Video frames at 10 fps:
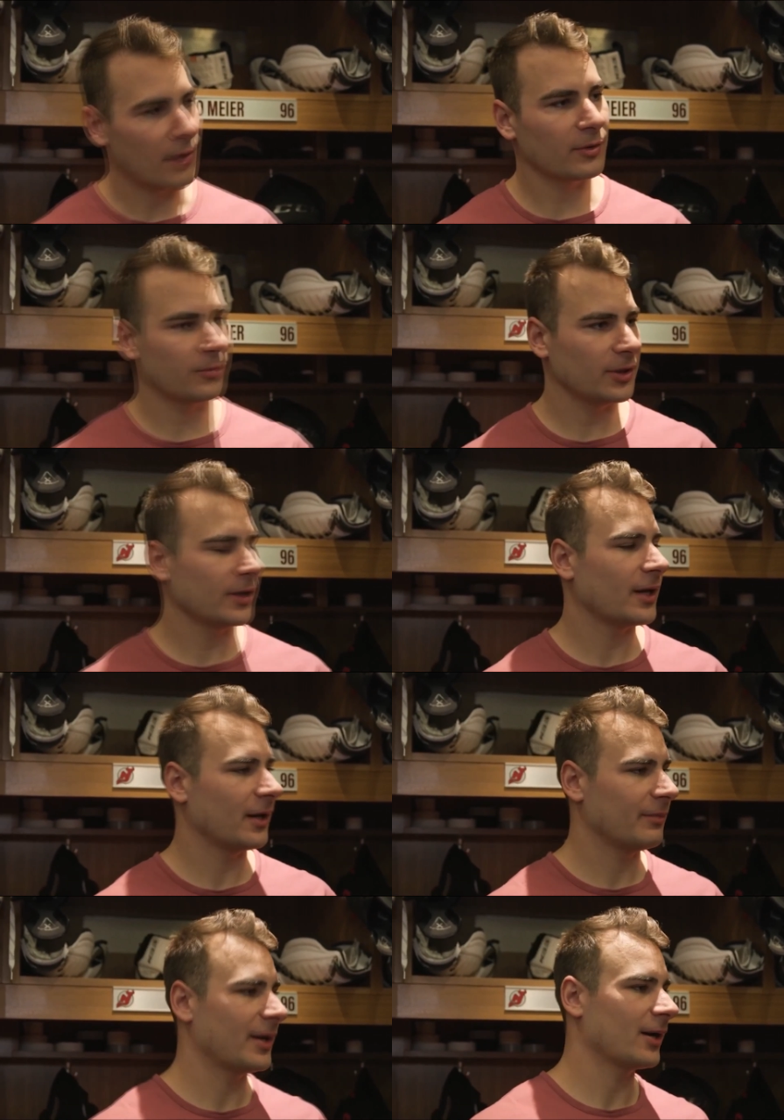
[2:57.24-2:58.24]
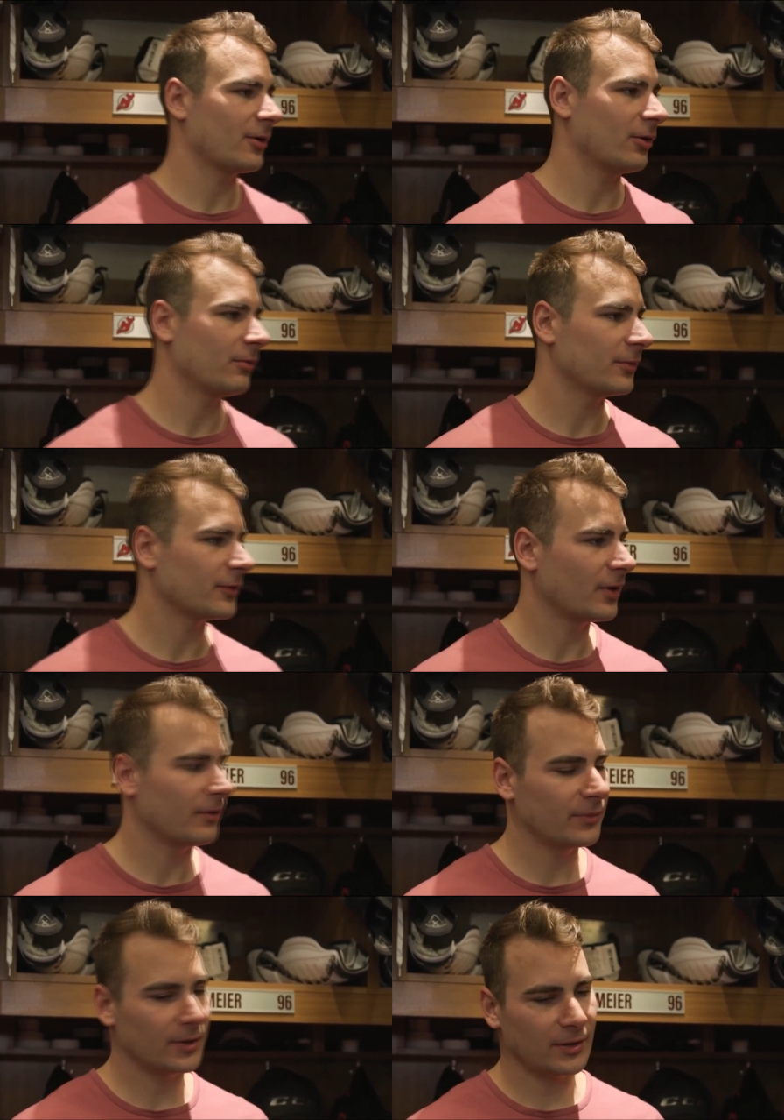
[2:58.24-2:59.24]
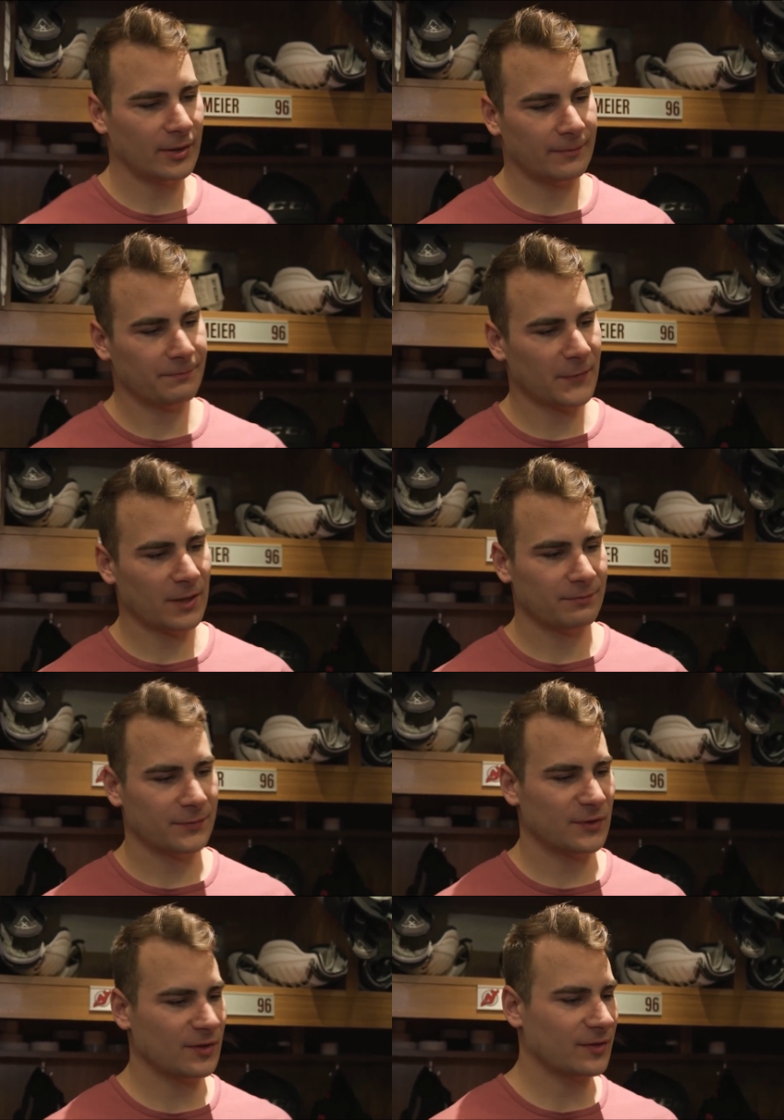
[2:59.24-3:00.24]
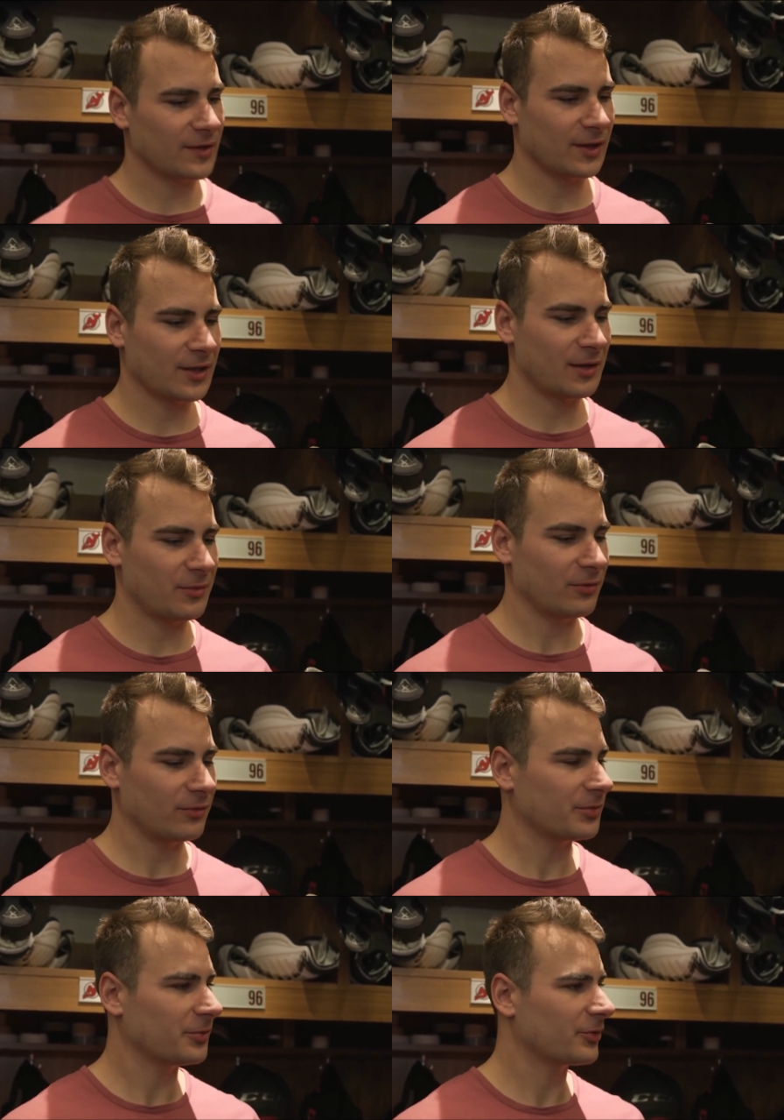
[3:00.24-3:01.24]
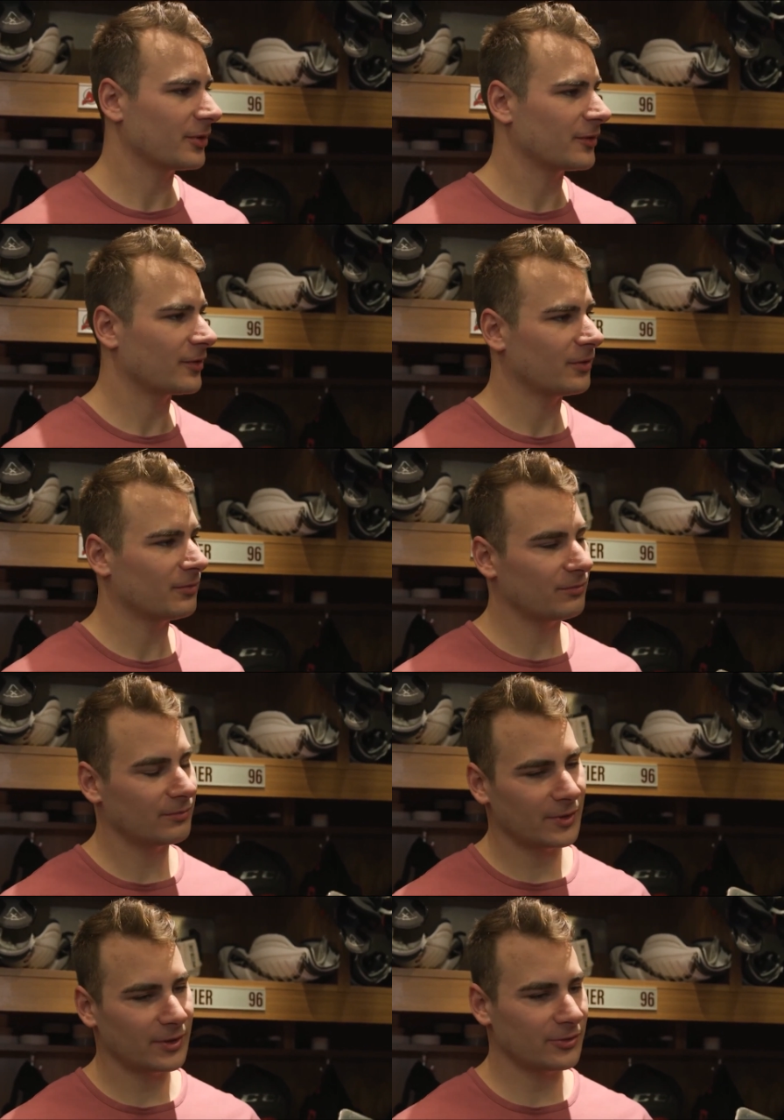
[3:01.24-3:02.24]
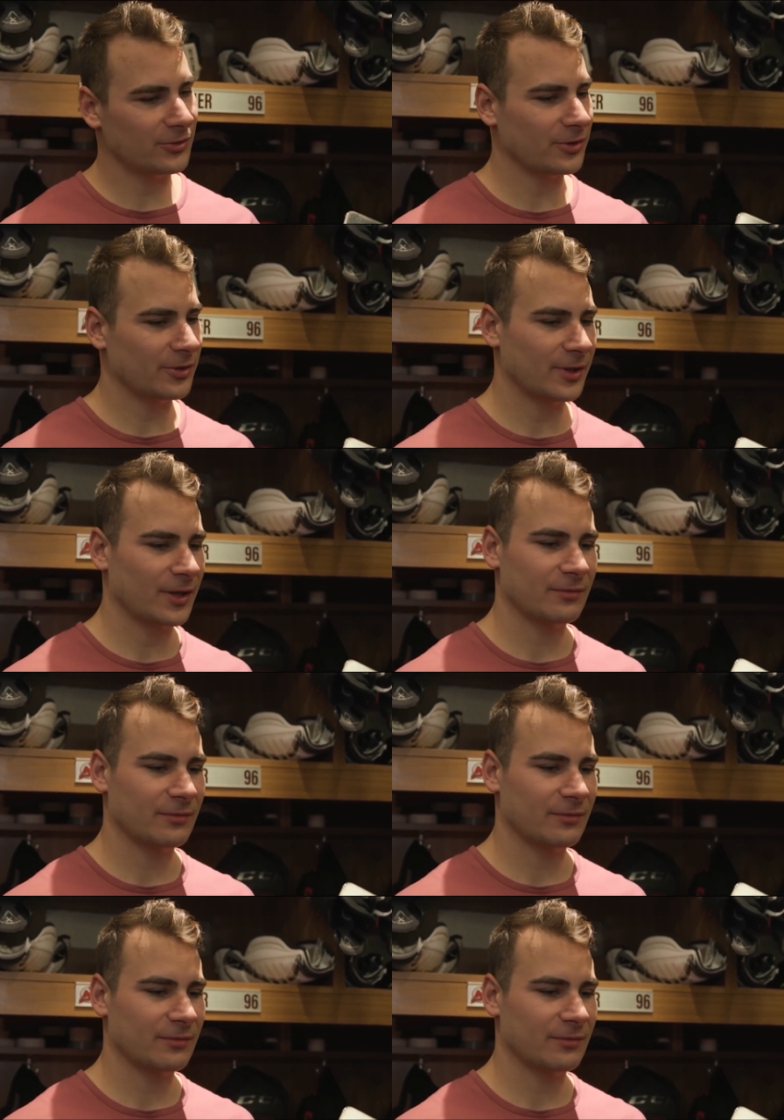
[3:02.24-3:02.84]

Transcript: I'm gonna be uh, back home. So I've been uh, yeah since I came over from Switzerland playing junior league.